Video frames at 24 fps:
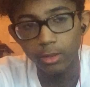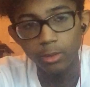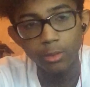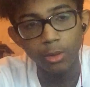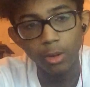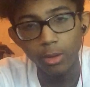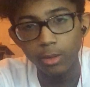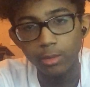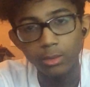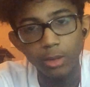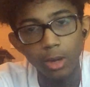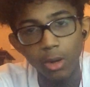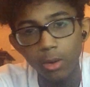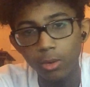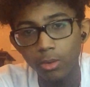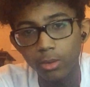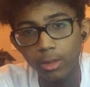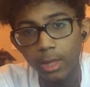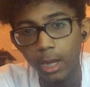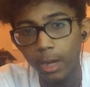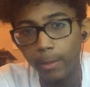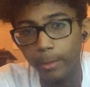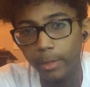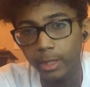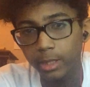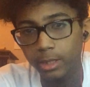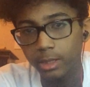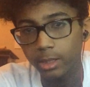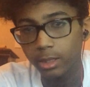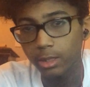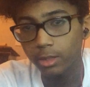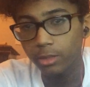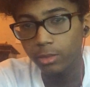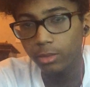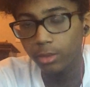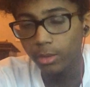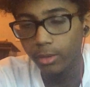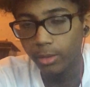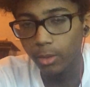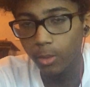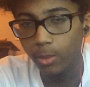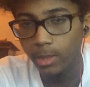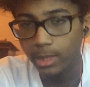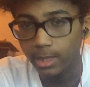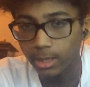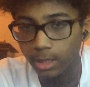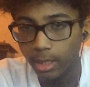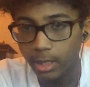You don't know who that person is. You don't know
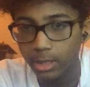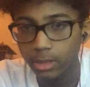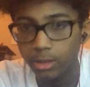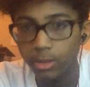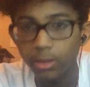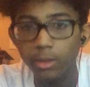what he likes.